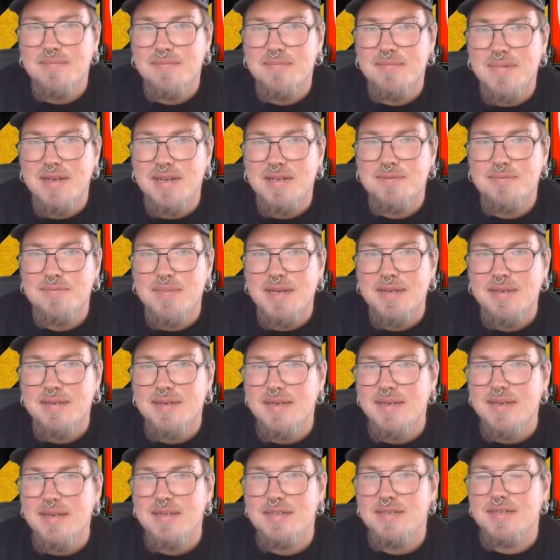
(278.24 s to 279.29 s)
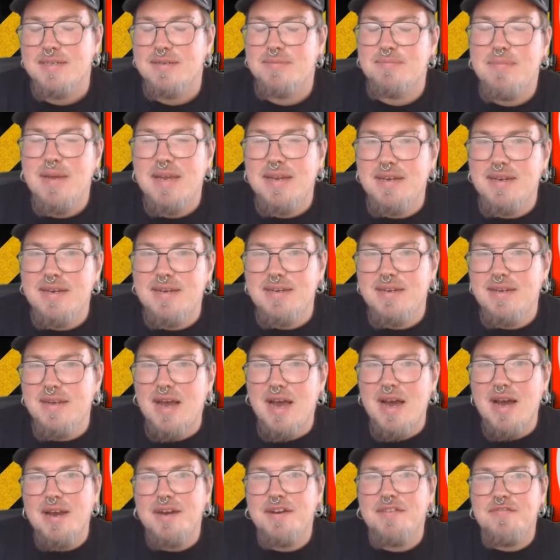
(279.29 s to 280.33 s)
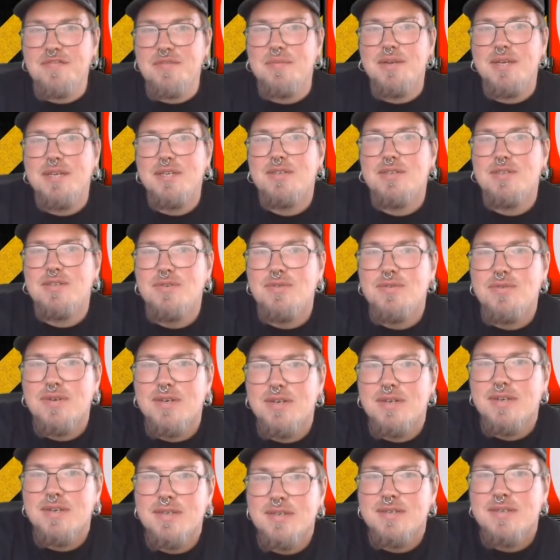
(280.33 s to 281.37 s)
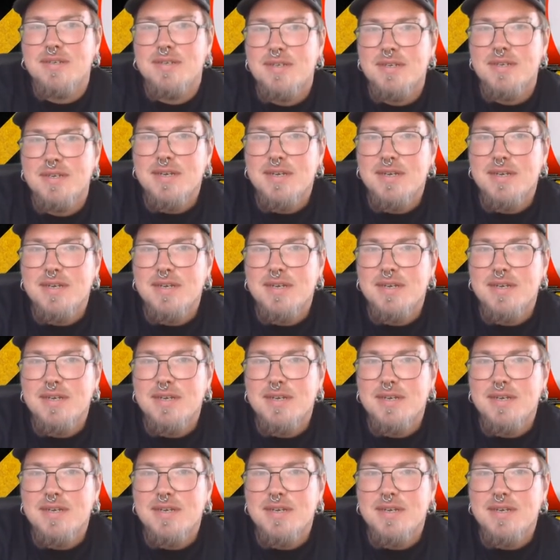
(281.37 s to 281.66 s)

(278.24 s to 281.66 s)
it's made it harder for me to